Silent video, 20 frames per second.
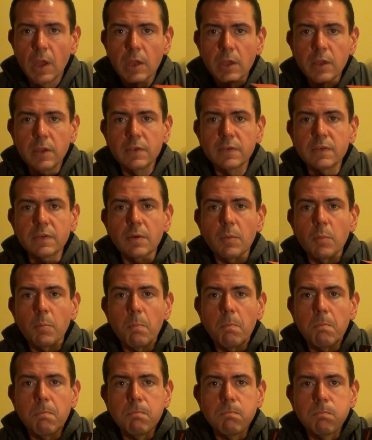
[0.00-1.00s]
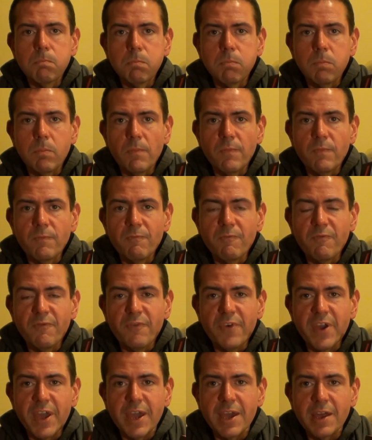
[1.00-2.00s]
is
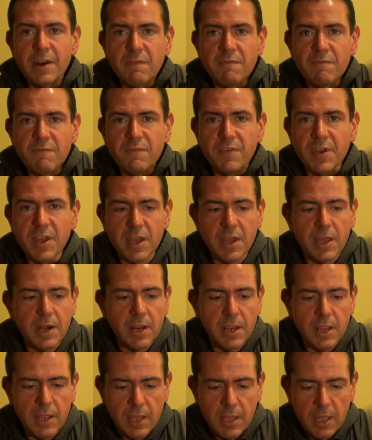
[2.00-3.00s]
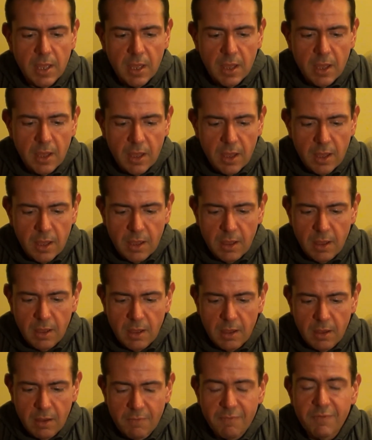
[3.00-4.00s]
very
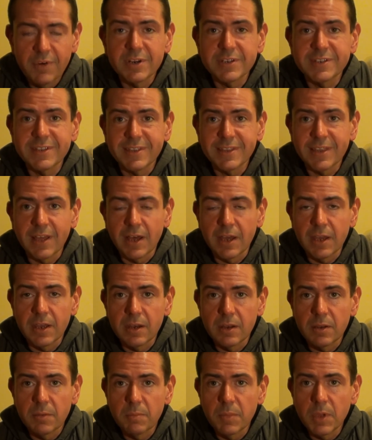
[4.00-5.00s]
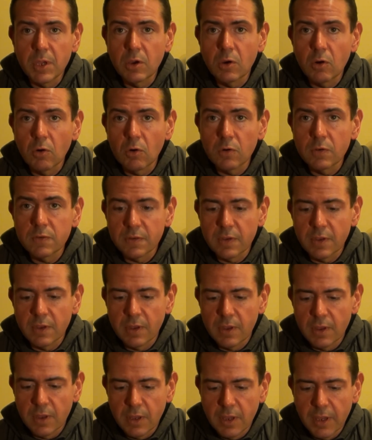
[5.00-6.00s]
versatile because
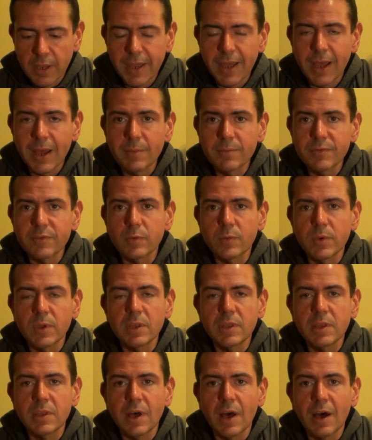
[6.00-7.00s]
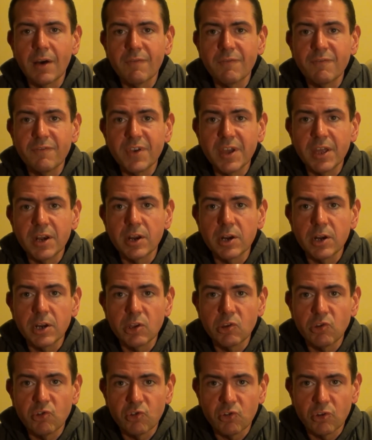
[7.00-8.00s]
it comes with a very
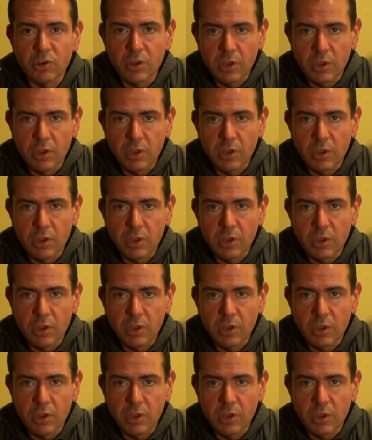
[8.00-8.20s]
rich